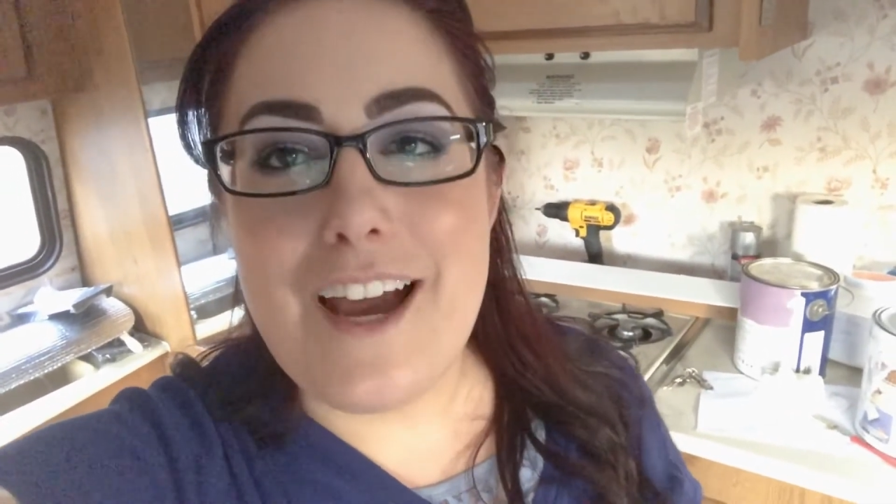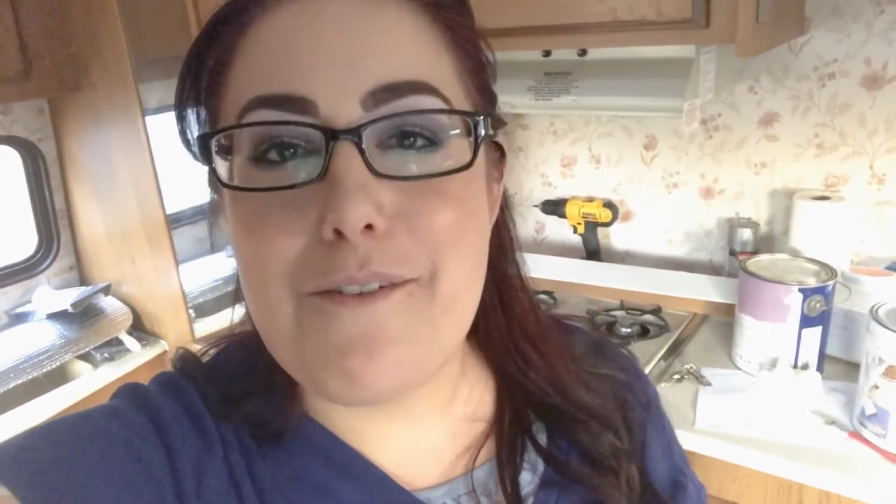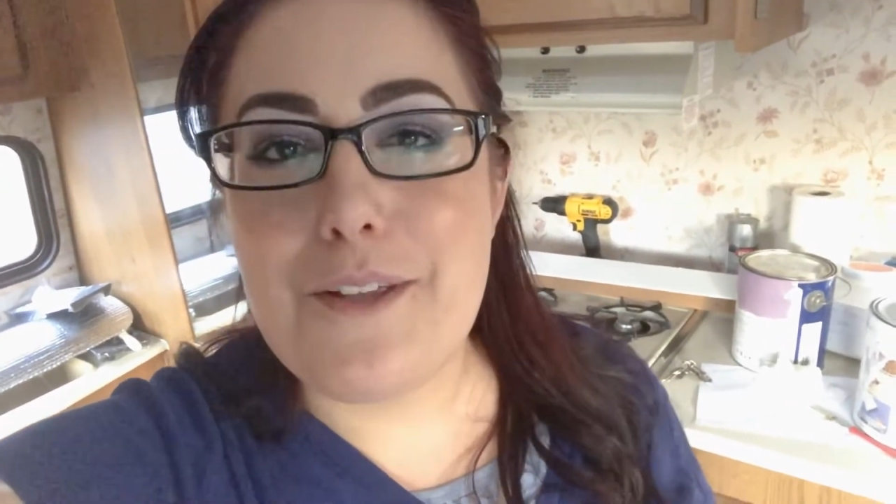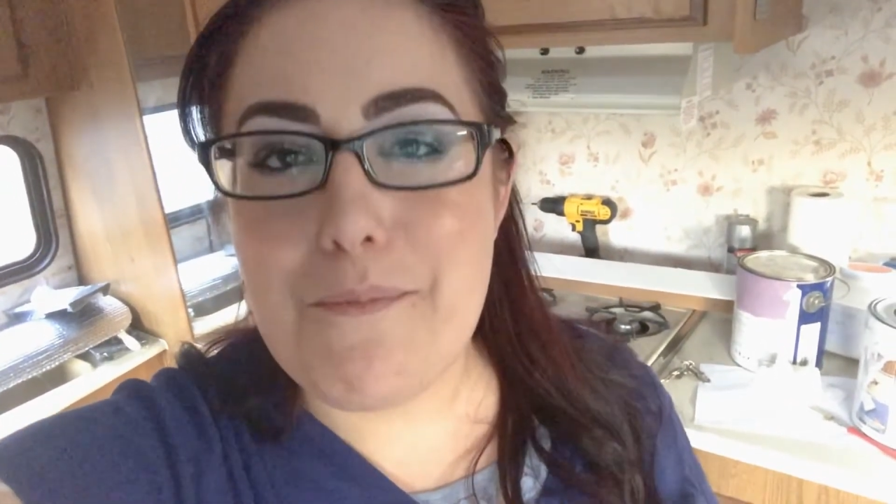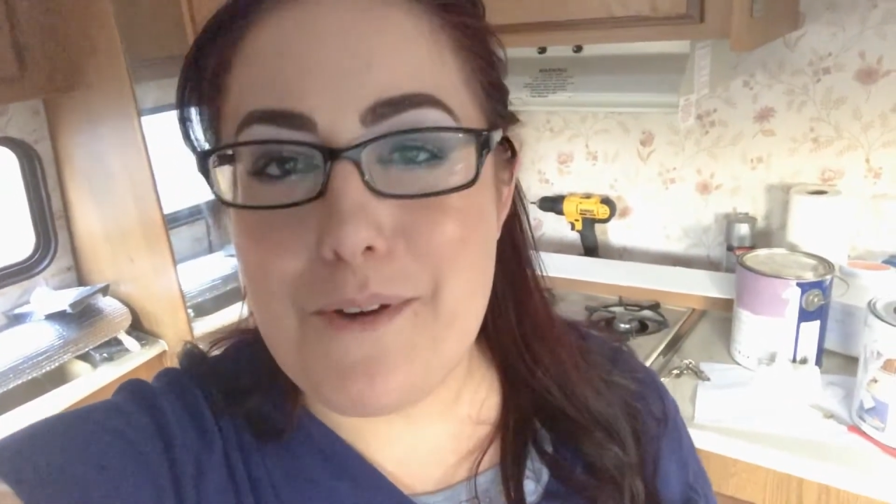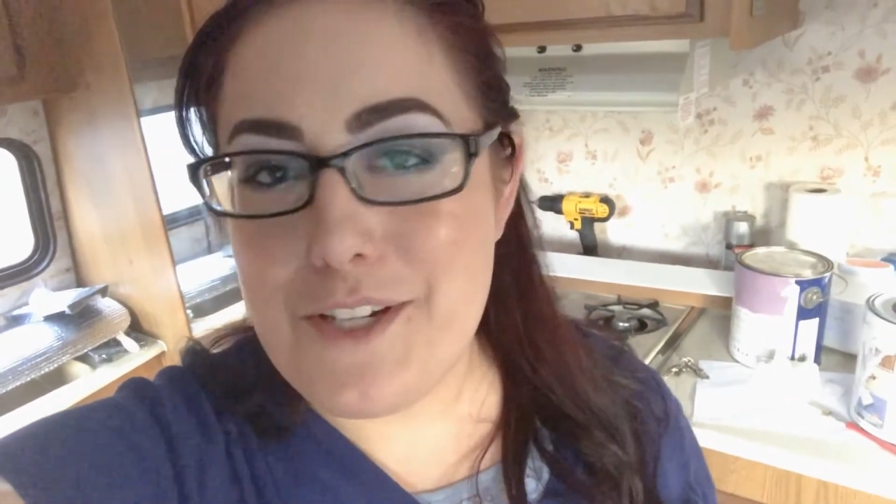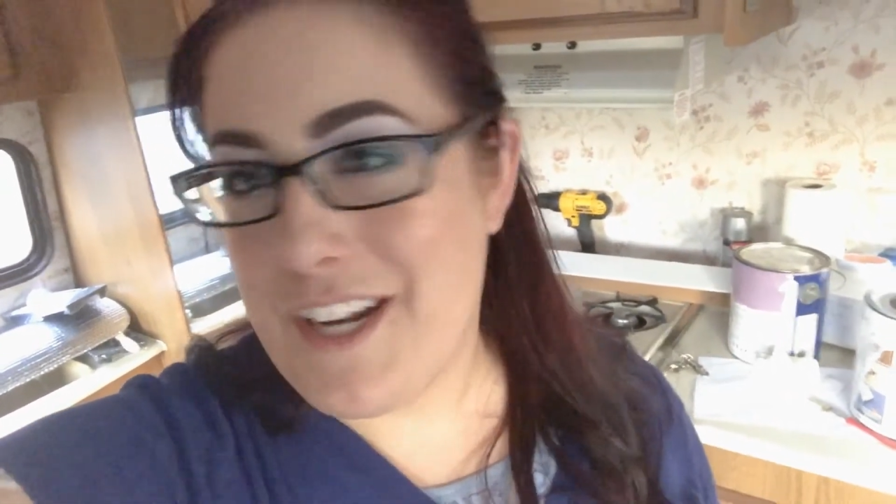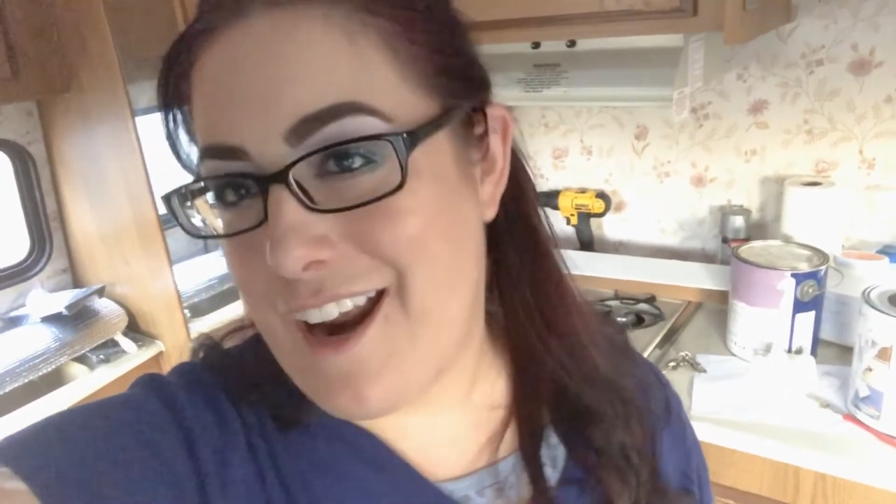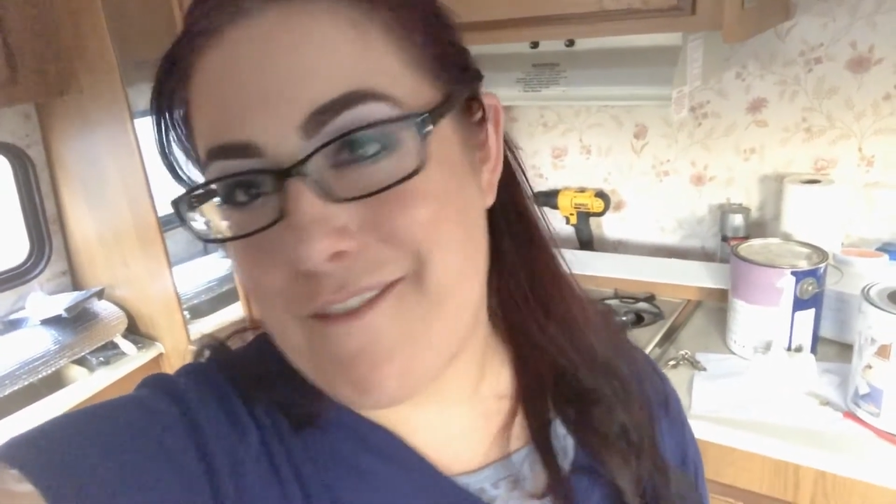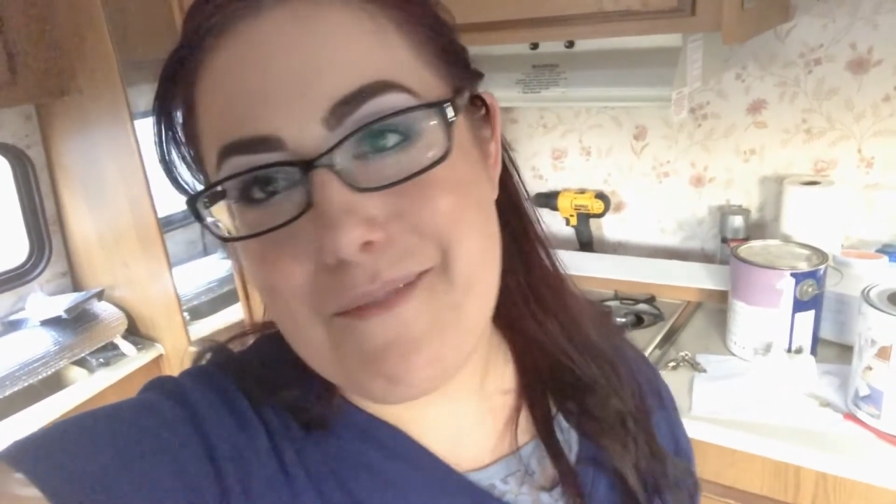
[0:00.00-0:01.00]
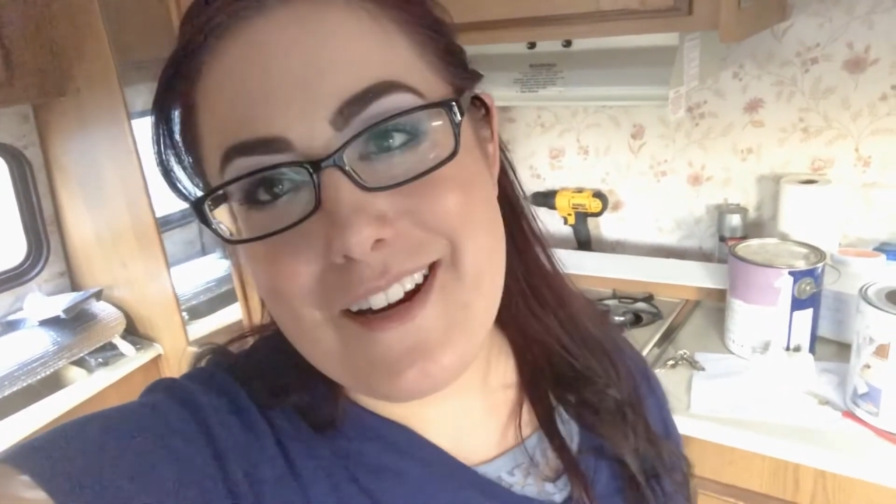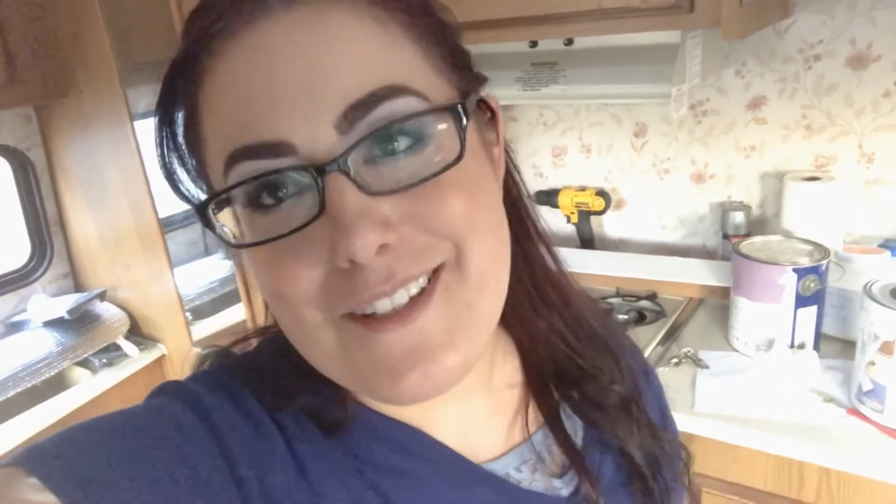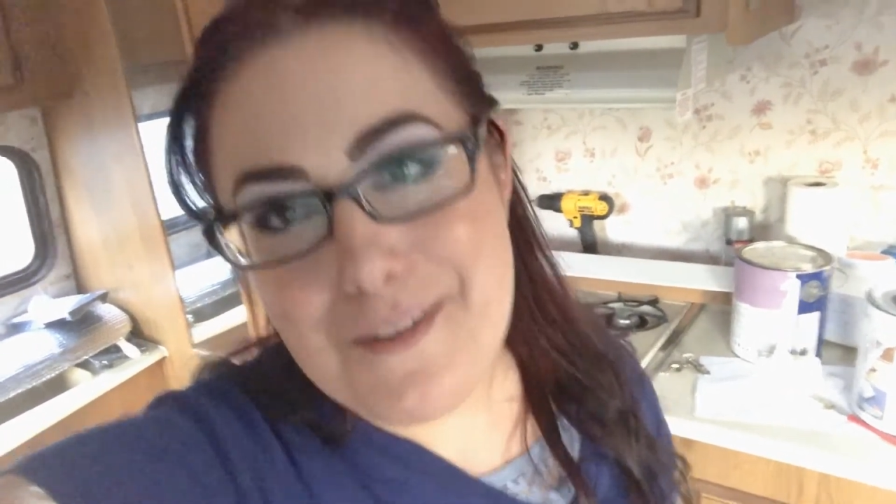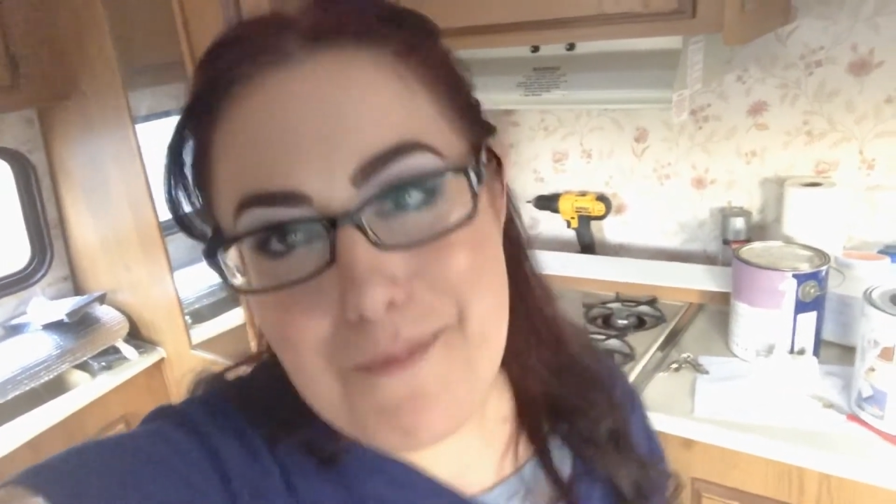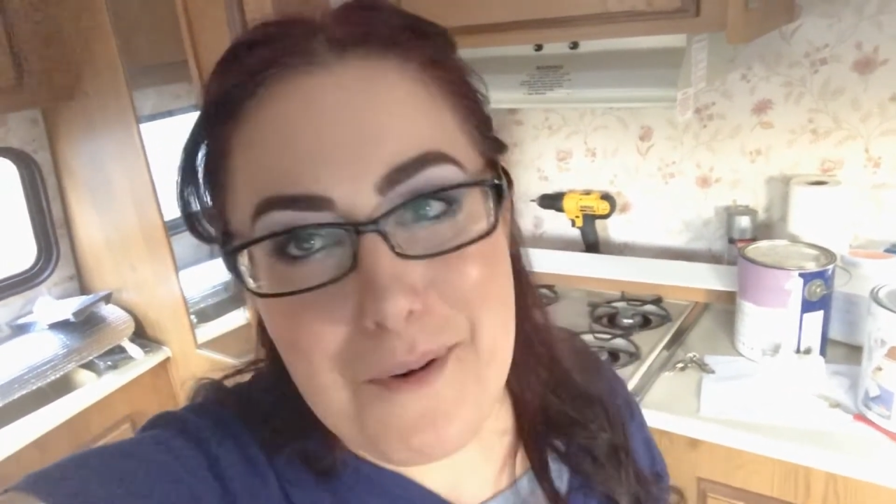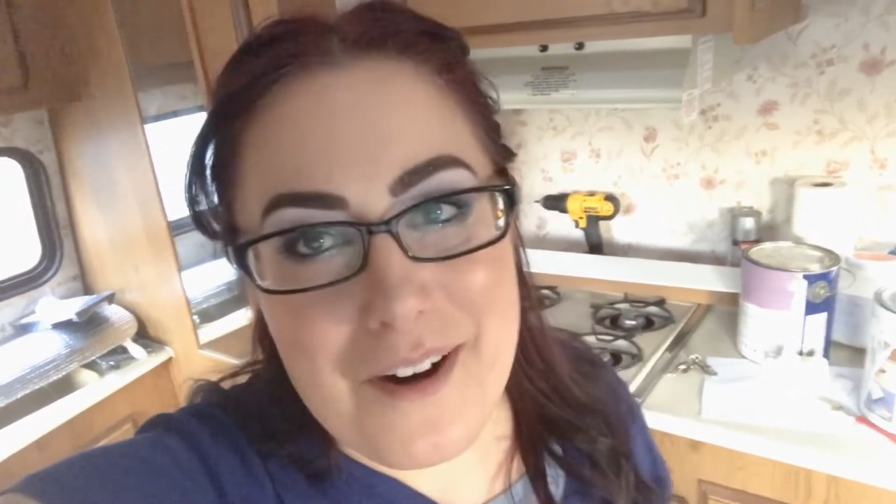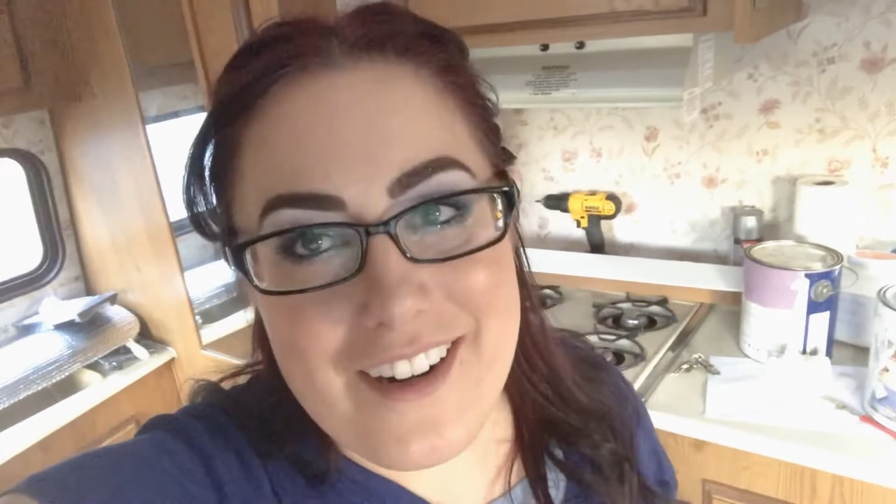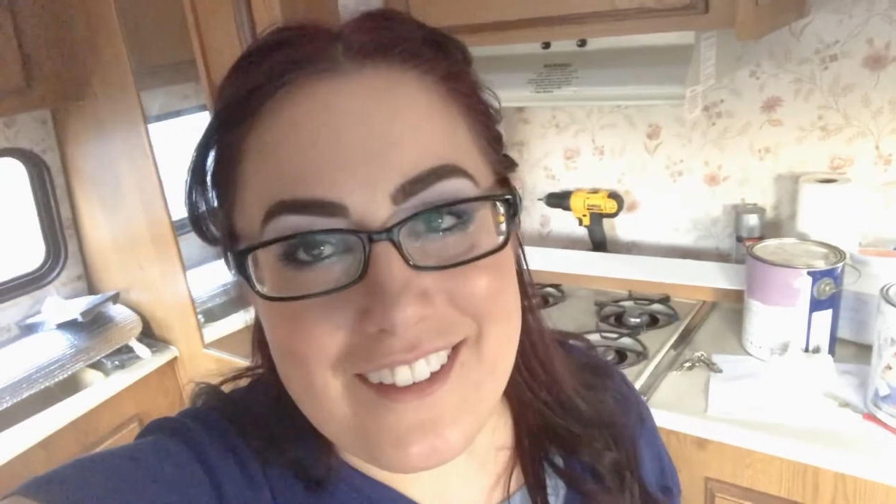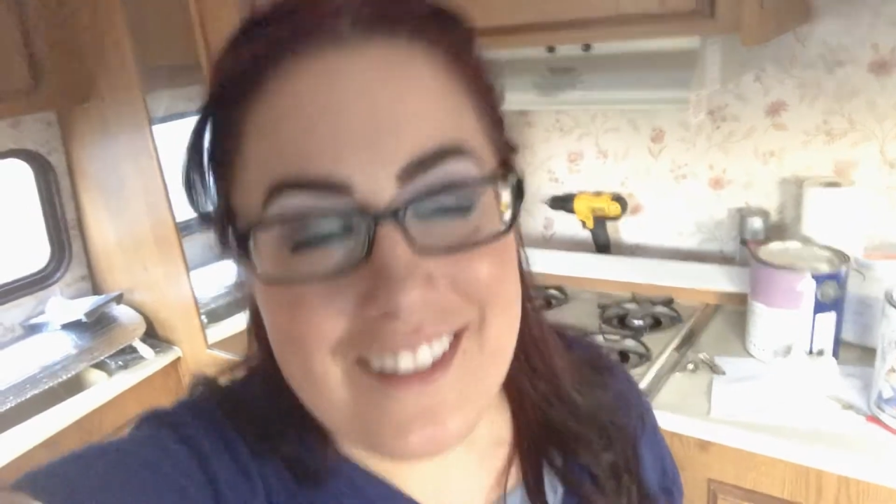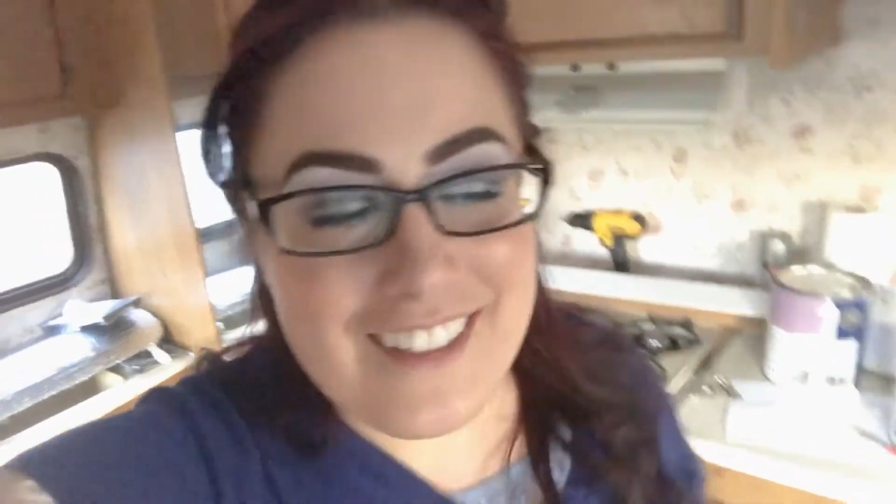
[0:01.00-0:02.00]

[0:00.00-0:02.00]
I really appreciate everybody's support.